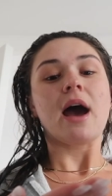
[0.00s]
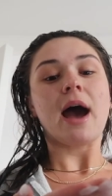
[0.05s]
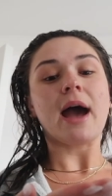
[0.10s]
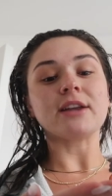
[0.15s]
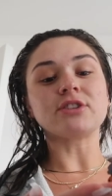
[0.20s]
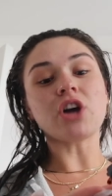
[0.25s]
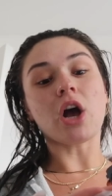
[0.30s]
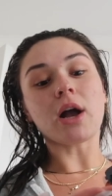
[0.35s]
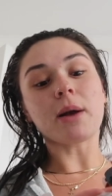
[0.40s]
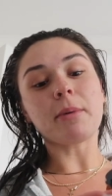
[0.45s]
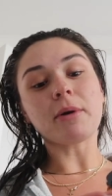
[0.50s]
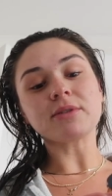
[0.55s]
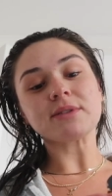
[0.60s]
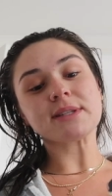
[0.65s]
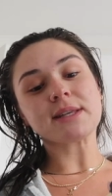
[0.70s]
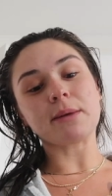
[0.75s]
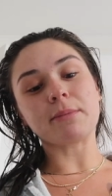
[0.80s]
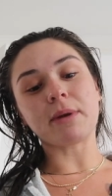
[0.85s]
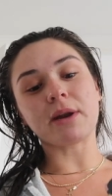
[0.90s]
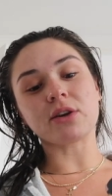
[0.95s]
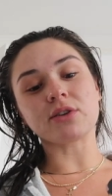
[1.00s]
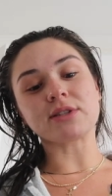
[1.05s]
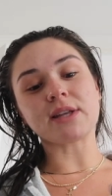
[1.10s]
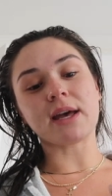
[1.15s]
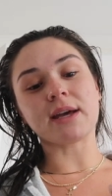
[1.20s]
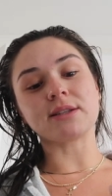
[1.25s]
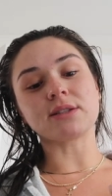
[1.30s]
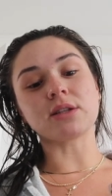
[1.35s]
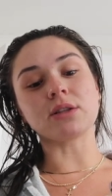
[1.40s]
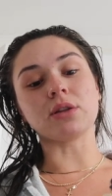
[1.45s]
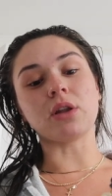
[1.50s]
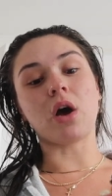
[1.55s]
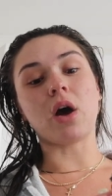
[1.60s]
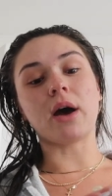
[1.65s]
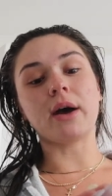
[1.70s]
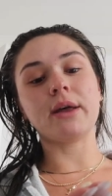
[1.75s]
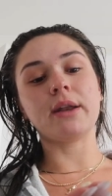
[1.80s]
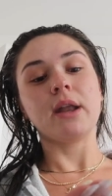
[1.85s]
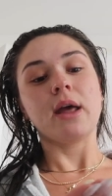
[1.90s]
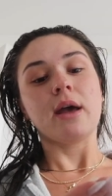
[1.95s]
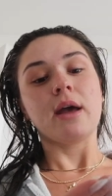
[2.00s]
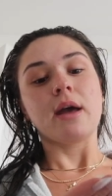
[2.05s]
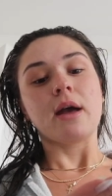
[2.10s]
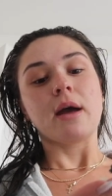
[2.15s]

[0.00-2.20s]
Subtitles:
I talk about Skin Better Science a lot.